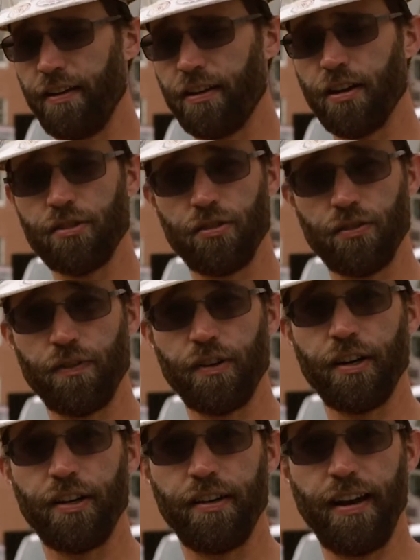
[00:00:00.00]
Console is
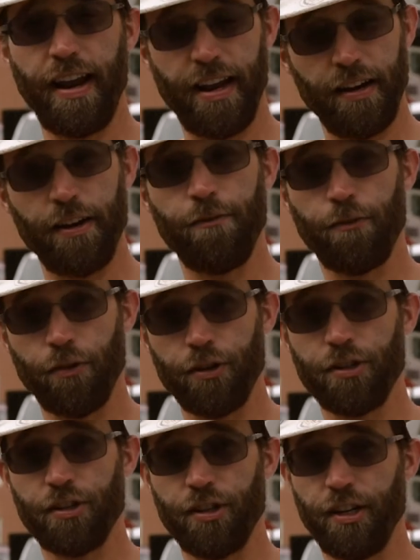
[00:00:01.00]
very handy for
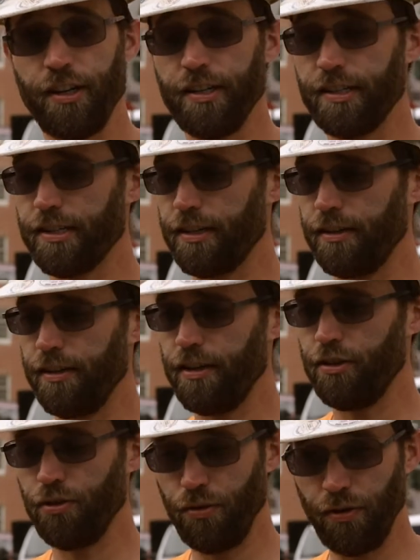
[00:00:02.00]
us, and it's
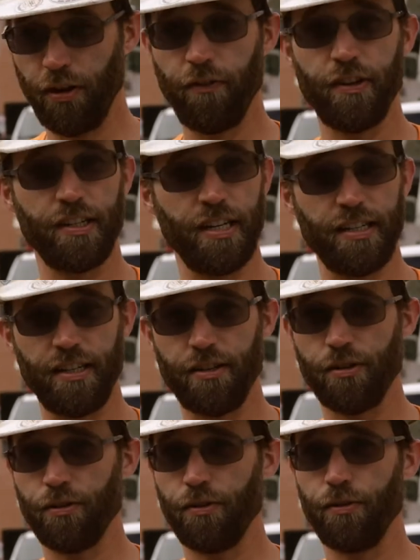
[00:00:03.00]
intuitive. It's easy
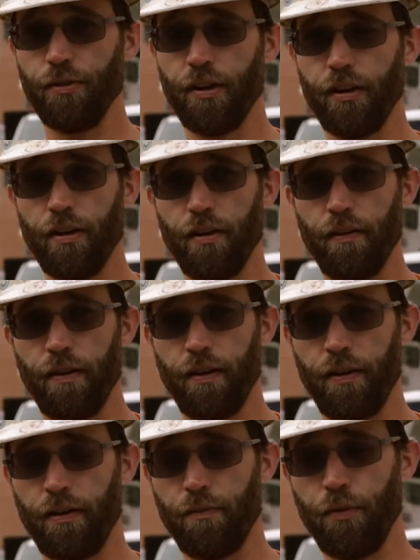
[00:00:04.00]
to
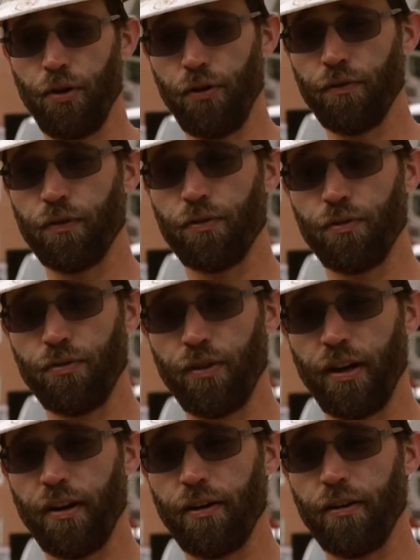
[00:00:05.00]
maneuver through
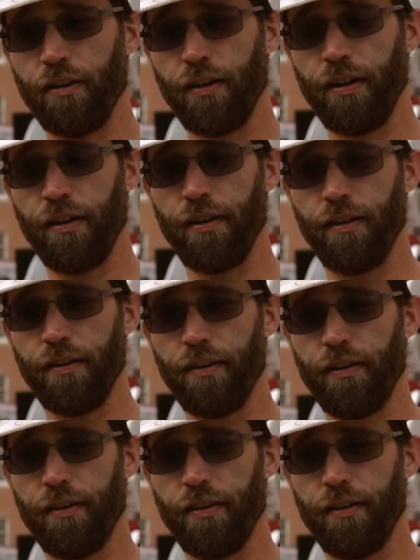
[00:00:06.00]
there, and